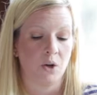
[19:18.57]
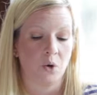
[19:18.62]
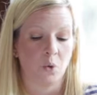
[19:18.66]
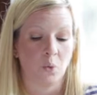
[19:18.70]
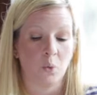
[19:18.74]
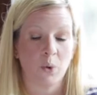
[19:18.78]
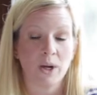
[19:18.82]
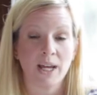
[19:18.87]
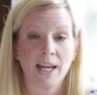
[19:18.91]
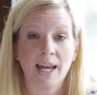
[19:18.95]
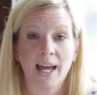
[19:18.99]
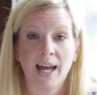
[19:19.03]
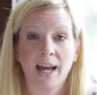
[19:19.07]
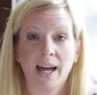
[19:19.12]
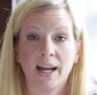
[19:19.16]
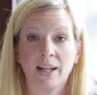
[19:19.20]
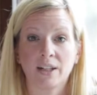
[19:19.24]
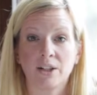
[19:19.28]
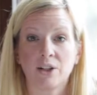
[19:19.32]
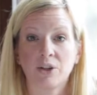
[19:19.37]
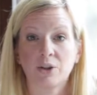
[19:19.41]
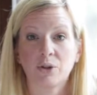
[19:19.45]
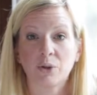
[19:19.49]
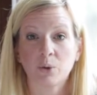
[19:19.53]
We
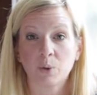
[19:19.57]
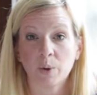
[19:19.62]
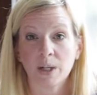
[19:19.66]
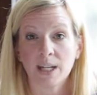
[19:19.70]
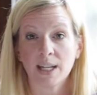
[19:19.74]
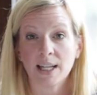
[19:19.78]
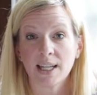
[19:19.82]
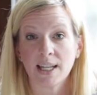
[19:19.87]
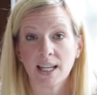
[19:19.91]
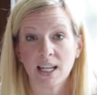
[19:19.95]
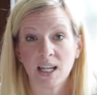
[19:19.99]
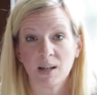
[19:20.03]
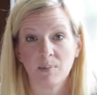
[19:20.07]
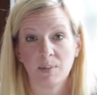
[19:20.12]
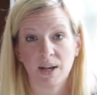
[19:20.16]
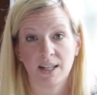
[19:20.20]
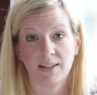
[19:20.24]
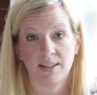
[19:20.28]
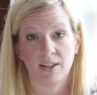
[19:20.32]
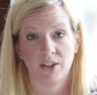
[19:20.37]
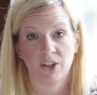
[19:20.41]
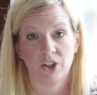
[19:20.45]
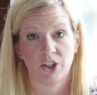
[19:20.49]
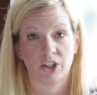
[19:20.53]
had 3 key
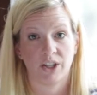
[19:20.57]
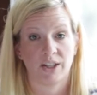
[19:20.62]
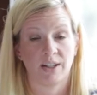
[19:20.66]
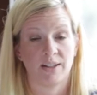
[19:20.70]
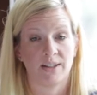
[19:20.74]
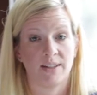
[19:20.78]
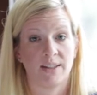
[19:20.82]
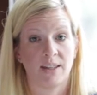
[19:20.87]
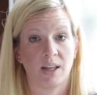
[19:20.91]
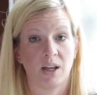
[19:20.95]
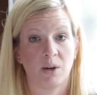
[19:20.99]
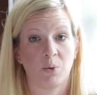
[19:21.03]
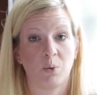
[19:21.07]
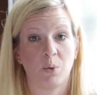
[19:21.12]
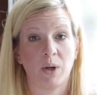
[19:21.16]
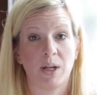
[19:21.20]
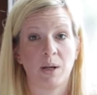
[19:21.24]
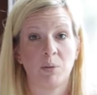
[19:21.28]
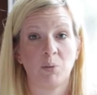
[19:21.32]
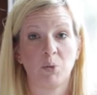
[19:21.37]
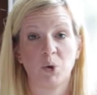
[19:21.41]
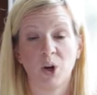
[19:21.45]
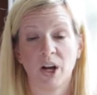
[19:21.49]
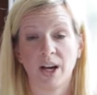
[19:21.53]
messages that we
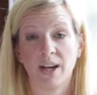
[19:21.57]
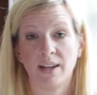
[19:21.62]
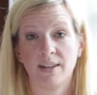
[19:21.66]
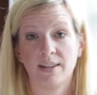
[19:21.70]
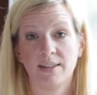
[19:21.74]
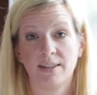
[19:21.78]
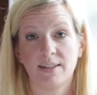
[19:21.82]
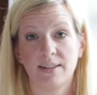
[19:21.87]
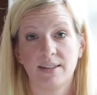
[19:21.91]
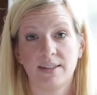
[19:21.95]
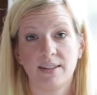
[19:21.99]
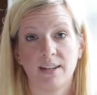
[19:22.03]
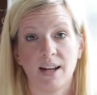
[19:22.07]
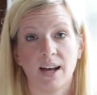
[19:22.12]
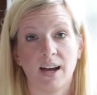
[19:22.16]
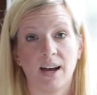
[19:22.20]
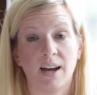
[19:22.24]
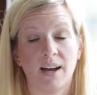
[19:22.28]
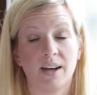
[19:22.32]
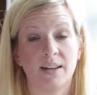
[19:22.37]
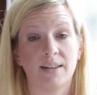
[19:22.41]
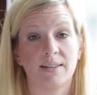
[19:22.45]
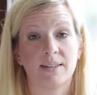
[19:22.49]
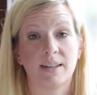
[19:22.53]
embraced
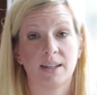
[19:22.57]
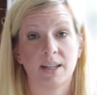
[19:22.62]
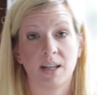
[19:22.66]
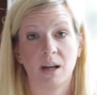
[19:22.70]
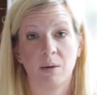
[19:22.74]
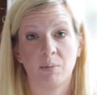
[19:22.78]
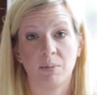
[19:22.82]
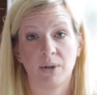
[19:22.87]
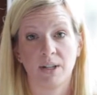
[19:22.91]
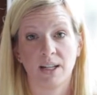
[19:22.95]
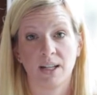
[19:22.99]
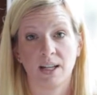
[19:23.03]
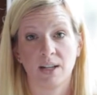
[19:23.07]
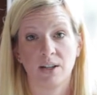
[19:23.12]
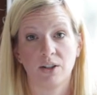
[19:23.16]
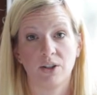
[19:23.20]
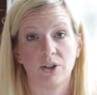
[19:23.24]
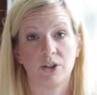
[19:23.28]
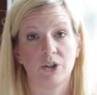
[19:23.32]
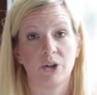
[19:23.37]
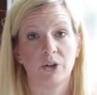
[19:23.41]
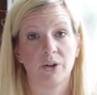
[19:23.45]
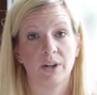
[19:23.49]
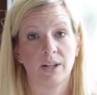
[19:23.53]
as a company
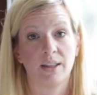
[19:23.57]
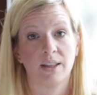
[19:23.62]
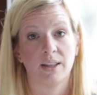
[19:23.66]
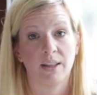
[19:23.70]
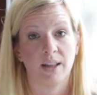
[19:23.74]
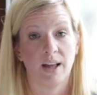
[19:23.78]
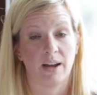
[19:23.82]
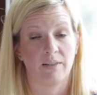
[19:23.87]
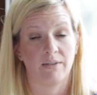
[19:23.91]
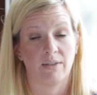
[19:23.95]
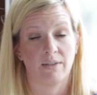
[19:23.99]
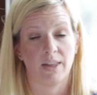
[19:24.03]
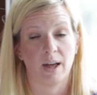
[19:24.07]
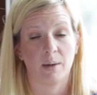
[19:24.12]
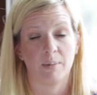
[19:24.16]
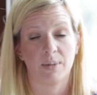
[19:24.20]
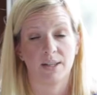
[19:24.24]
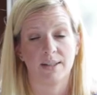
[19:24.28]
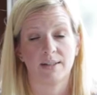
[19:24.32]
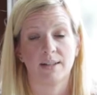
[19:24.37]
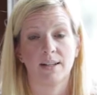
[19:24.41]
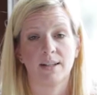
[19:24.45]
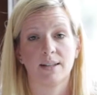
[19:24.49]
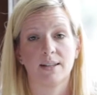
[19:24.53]
during the life of that
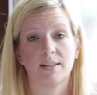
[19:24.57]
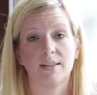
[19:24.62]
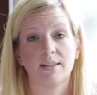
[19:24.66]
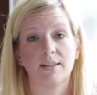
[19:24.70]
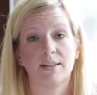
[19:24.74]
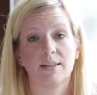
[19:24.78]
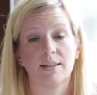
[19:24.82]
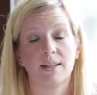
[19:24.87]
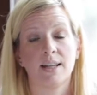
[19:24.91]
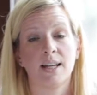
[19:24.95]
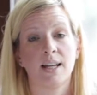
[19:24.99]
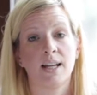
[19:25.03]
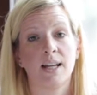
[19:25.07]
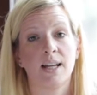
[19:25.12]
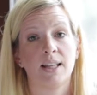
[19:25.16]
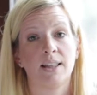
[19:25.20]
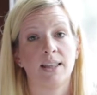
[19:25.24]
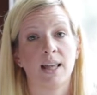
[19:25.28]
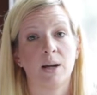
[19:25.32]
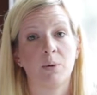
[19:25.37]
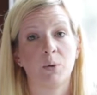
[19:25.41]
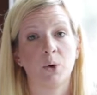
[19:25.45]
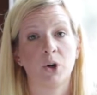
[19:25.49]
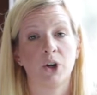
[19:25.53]
business.
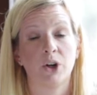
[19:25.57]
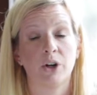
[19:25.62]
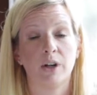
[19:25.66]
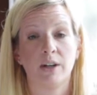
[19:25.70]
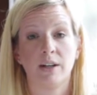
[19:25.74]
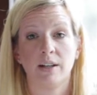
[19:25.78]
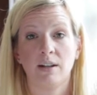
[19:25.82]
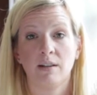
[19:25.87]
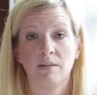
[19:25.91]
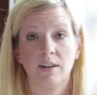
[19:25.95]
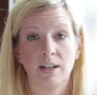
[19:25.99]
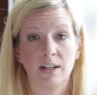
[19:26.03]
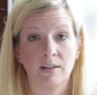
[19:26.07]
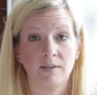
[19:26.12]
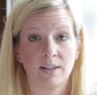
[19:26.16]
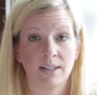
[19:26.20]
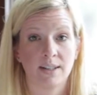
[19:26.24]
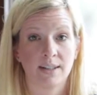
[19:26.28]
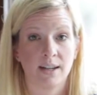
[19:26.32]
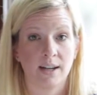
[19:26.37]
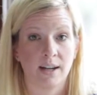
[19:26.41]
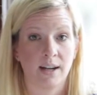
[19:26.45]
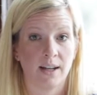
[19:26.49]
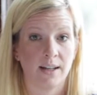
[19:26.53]
They were innovative
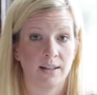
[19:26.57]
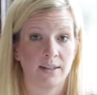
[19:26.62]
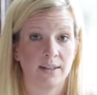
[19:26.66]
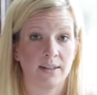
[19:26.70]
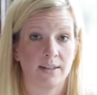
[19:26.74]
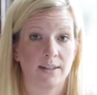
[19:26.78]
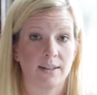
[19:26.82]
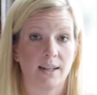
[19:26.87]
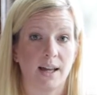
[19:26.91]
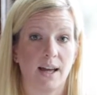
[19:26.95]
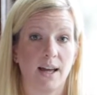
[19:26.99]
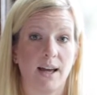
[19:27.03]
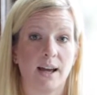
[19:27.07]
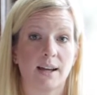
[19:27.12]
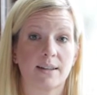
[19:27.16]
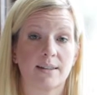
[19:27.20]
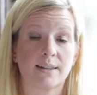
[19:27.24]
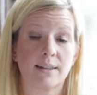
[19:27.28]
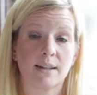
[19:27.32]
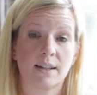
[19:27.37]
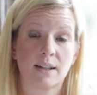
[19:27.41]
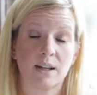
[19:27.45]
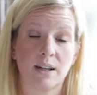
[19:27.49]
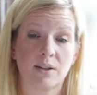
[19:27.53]
designs,
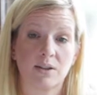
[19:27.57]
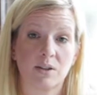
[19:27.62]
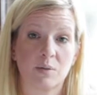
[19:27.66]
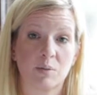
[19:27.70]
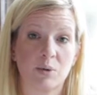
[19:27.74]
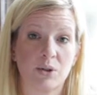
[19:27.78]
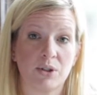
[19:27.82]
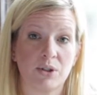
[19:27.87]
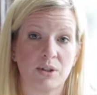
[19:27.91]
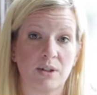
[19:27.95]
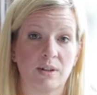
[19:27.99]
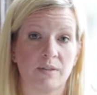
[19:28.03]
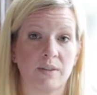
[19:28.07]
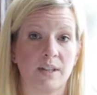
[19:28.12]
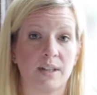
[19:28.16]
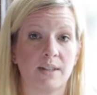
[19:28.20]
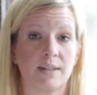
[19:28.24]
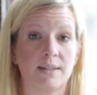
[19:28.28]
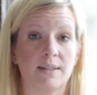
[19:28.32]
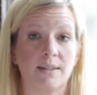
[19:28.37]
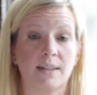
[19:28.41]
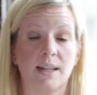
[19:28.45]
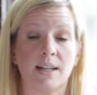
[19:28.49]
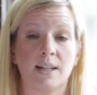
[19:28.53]
excellent customer
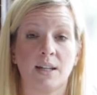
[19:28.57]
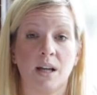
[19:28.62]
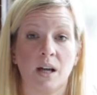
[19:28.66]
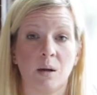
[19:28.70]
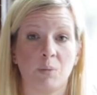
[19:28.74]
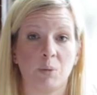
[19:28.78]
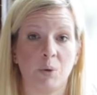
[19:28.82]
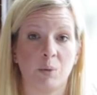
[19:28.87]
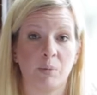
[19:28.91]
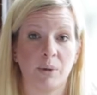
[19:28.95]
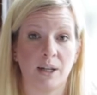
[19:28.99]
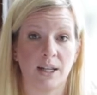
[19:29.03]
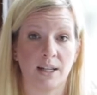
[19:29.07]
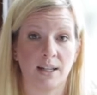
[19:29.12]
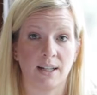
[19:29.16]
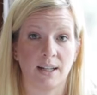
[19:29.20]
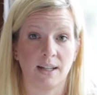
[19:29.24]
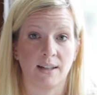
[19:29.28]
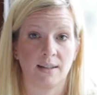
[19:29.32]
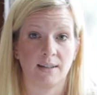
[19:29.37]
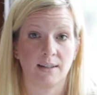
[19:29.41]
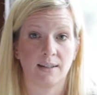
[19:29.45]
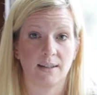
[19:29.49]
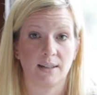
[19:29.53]
service, and humble
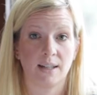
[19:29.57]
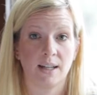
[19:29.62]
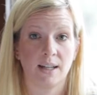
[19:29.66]
beginnings.